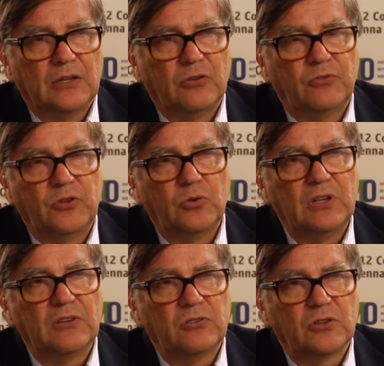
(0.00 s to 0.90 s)
a few
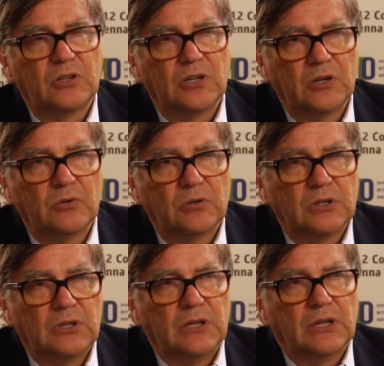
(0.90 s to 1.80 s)
years ago,
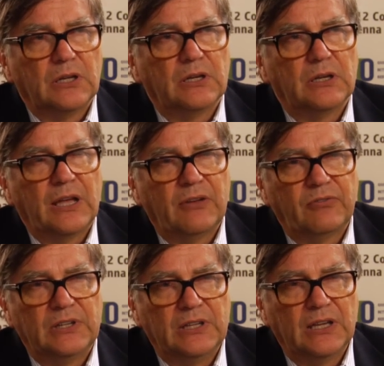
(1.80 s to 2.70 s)
uh,
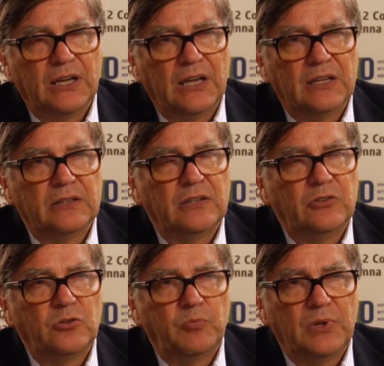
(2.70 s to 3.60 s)
FDA and then
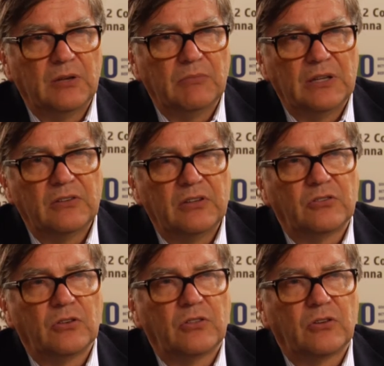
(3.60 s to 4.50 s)
the European
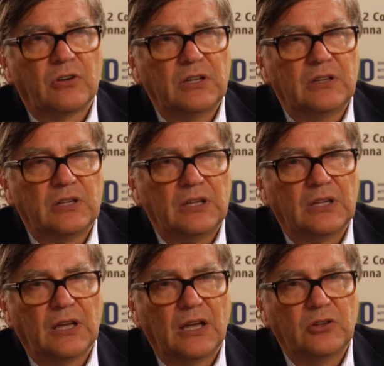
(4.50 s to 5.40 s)
Medicines Authority
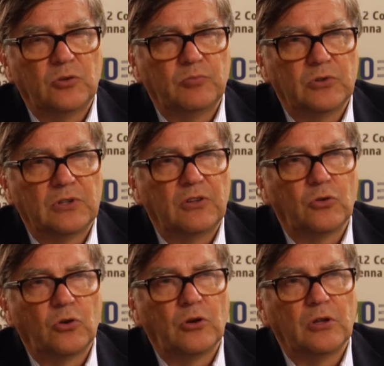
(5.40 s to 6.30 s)
had to put a
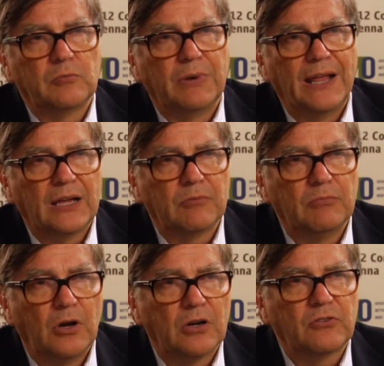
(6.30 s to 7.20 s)
so called black
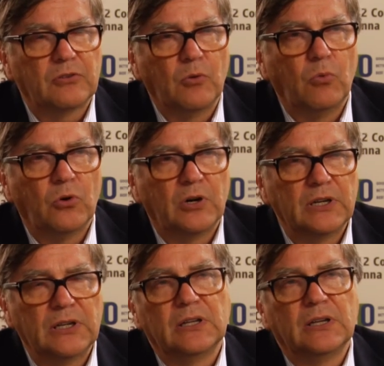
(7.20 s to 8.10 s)
box, a
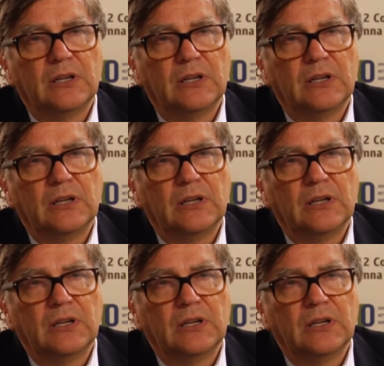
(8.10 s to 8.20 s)
warning